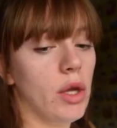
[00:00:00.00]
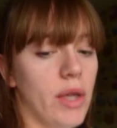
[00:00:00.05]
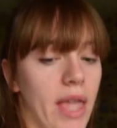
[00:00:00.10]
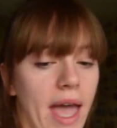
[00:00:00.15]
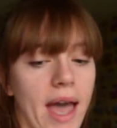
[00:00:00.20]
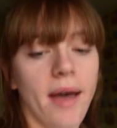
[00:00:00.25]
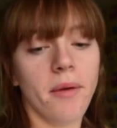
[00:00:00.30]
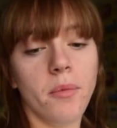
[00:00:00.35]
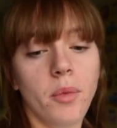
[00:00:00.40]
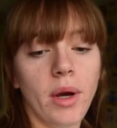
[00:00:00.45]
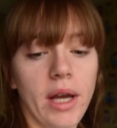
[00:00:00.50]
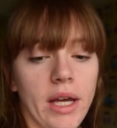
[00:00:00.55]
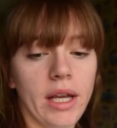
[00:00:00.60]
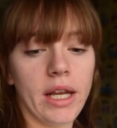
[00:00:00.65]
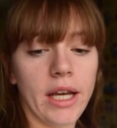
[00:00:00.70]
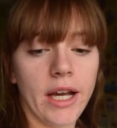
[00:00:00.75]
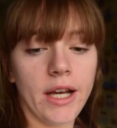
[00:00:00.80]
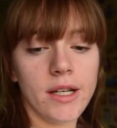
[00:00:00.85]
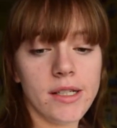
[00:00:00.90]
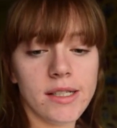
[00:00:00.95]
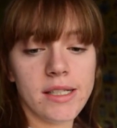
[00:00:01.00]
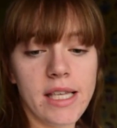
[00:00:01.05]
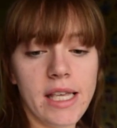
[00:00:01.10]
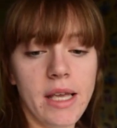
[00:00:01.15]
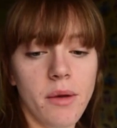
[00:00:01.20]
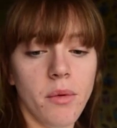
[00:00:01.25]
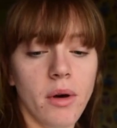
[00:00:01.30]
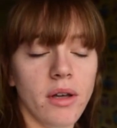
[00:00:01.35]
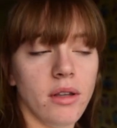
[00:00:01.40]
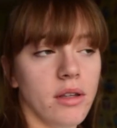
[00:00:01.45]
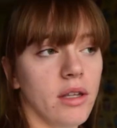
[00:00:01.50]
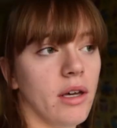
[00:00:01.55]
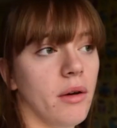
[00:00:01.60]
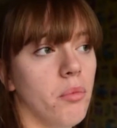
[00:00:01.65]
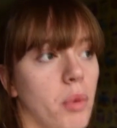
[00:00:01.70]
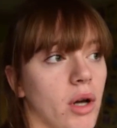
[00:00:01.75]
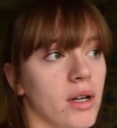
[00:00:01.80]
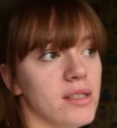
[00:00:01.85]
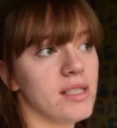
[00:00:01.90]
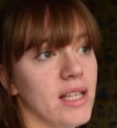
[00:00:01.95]
yeah, we're going to go see what the
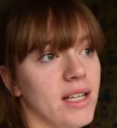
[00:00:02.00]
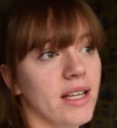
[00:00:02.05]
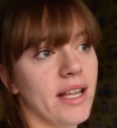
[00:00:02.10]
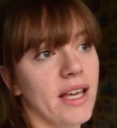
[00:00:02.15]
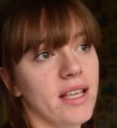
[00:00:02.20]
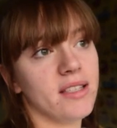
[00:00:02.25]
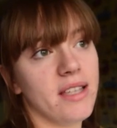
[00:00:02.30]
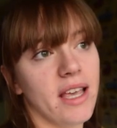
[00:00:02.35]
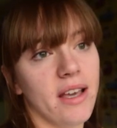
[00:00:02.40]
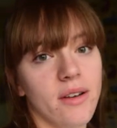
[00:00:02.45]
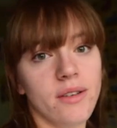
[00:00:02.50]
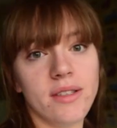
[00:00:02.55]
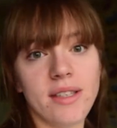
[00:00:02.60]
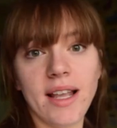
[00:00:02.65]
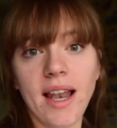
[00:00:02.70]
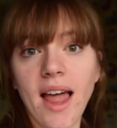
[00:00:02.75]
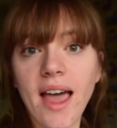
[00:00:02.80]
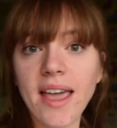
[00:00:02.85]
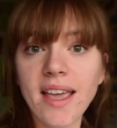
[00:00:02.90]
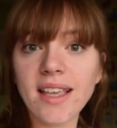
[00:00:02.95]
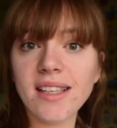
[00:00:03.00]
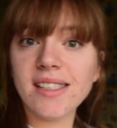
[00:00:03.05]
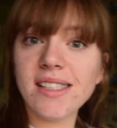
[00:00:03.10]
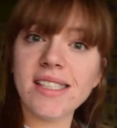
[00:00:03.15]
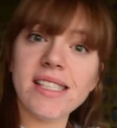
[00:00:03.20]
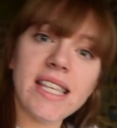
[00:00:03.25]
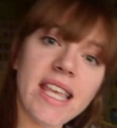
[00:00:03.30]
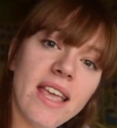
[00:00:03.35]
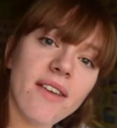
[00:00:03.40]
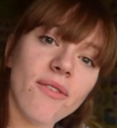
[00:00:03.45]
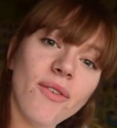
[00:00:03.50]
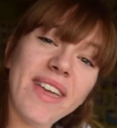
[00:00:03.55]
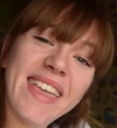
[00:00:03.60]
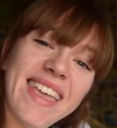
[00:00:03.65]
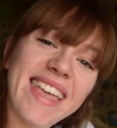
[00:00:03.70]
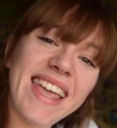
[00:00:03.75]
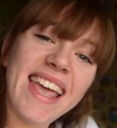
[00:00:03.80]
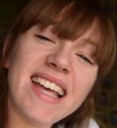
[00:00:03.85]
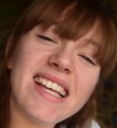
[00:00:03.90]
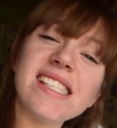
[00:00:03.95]
Boxing Day sales are like and see if we
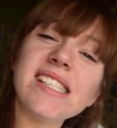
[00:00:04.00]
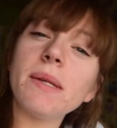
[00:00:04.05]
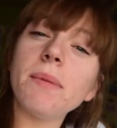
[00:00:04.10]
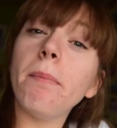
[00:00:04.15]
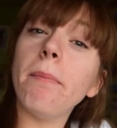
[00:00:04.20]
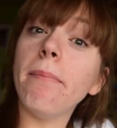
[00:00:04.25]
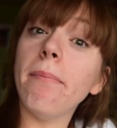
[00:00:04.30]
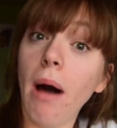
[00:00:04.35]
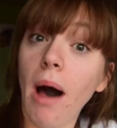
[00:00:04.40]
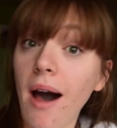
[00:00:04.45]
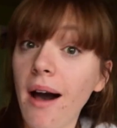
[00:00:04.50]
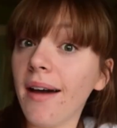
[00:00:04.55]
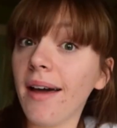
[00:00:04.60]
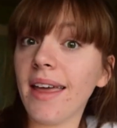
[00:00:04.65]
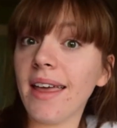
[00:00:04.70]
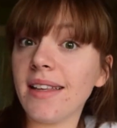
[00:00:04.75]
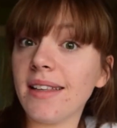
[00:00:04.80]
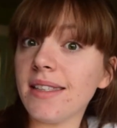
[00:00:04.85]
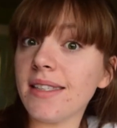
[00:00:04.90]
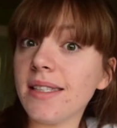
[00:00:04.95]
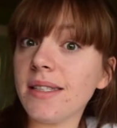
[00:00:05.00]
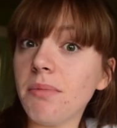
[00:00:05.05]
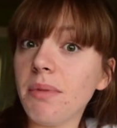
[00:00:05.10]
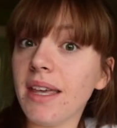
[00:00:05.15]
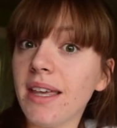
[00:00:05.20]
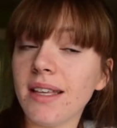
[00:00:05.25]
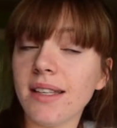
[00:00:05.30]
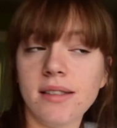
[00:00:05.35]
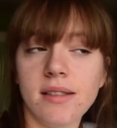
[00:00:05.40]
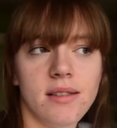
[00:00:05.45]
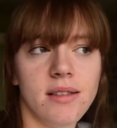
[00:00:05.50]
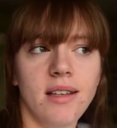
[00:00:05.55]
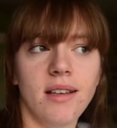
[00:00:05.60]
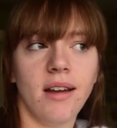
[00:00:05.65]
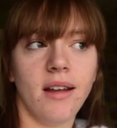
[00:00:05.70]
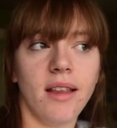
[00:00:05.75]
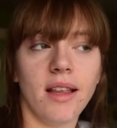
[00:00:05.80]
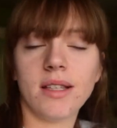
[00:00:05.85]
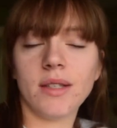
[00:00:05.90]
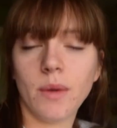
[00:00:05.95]
can get some bargains because, you
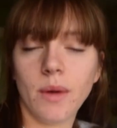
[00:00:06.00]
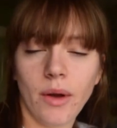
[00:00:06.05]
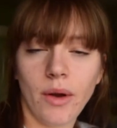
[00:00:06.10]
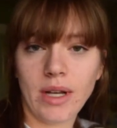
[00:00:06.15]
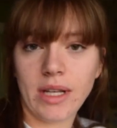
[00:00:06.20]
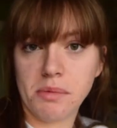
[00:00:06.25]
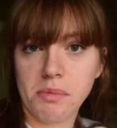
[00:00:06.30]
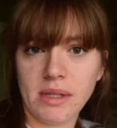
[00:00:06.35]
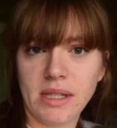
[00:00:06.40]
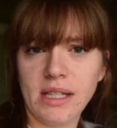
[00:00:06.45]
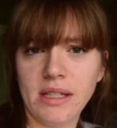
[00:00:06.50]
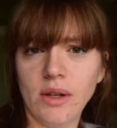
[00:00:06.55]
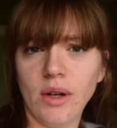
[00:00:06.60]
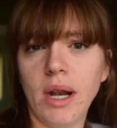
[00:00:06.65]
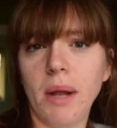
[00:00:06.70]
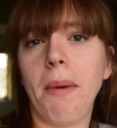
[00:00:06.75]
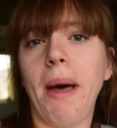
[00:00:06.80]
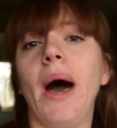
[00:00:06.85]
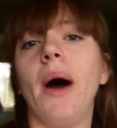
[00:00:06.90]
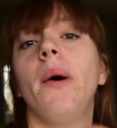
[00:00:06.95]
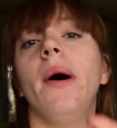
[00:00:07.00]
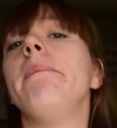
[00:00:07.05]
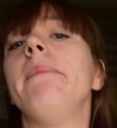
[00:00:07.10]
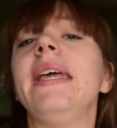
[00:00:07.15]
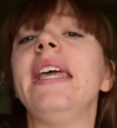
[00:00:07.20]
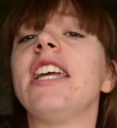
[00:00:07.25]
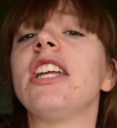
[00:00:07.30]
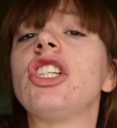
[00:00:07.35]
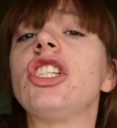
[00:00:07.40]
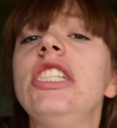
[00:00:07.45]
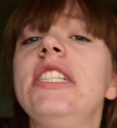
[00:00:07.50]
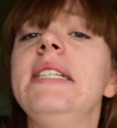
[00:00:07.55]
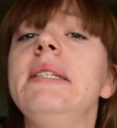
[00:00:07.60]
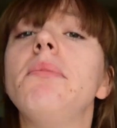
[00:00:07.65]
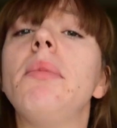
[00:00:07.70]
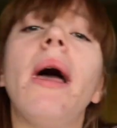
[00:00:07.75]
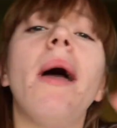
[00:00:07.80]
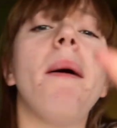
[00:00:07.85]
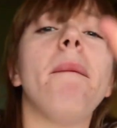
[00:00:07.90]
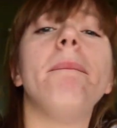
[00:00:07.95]
know, that's what Christmas is all about. Being cheap,
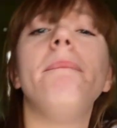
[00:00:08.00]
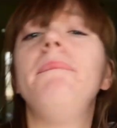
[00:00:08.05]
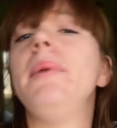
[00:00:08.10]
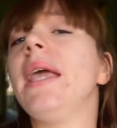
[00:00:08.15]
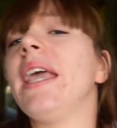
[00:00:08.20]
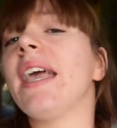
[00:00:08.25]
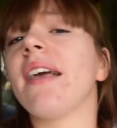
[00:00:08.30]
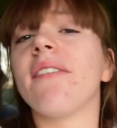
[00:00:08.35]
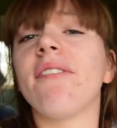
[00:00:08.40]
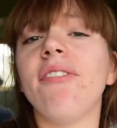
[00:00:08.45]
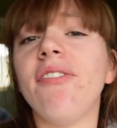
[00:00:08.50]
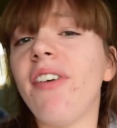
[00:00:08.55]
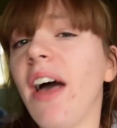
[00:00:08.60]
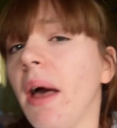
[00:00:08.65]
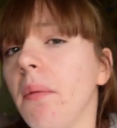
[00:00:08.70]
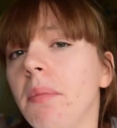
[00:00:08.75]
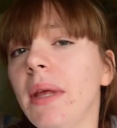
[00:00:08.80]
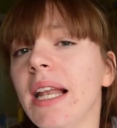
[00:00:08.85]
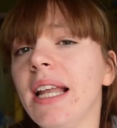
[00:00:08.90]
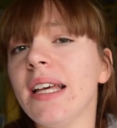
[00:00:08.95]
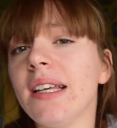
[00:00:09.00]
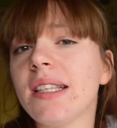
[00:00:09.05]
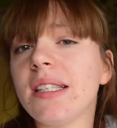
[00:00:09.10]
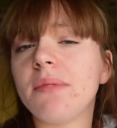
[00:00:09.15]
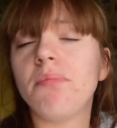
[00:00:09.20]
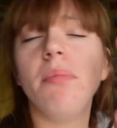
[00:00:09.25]
being fabulous,